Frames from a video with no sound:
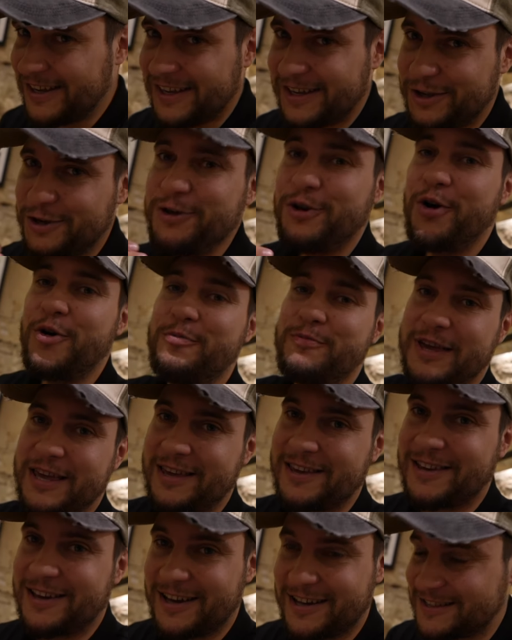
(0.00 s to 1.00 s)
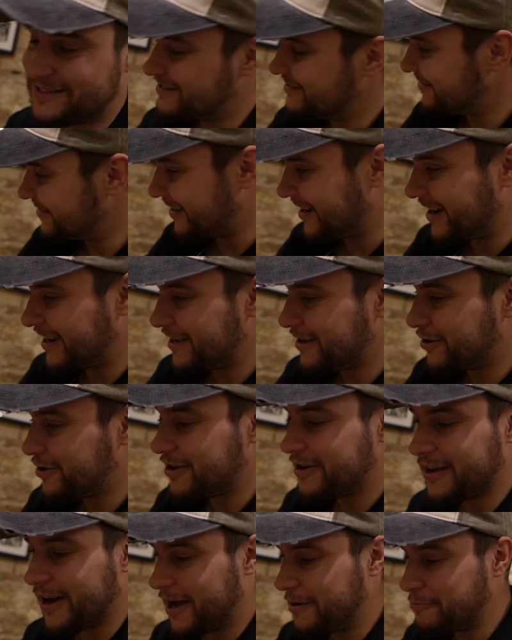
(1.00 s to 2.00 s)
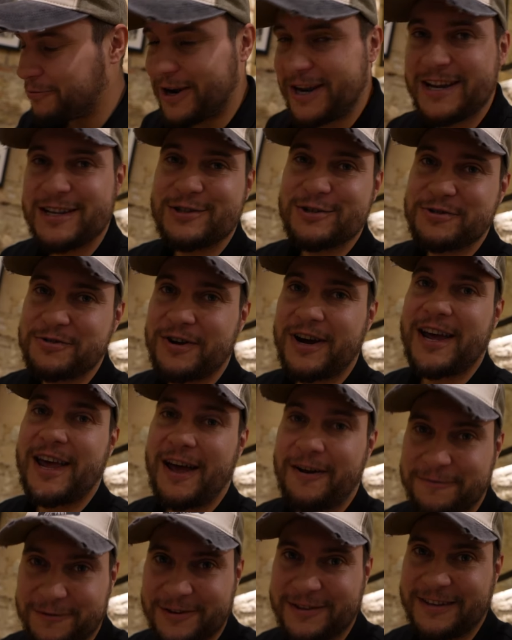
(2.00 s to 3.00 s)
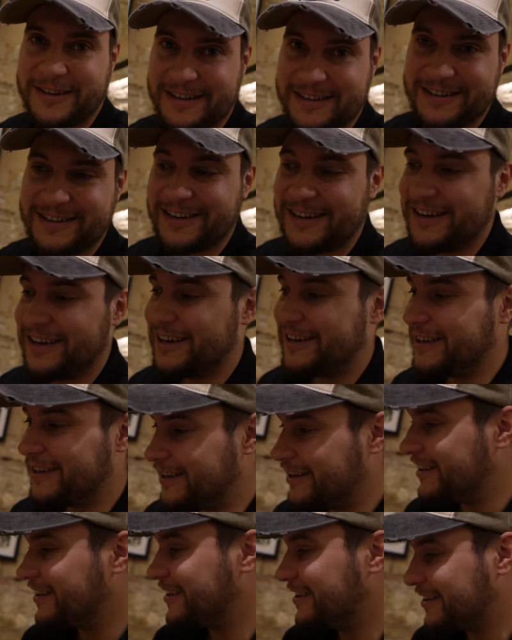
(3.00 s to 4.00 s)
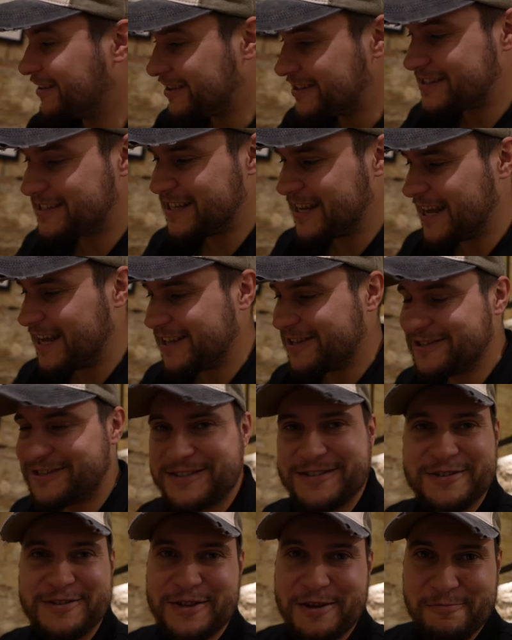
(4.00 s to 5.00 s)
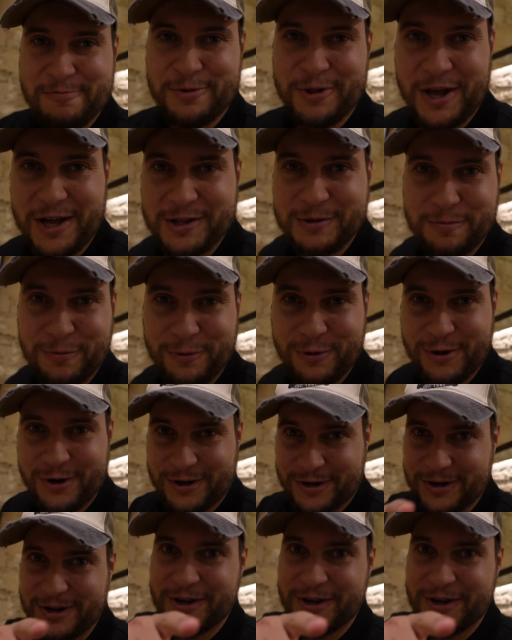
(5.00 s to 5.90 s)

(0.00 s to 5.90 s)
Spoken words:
You know me, guys. I'm ready to try everything. The snails, the blood pork.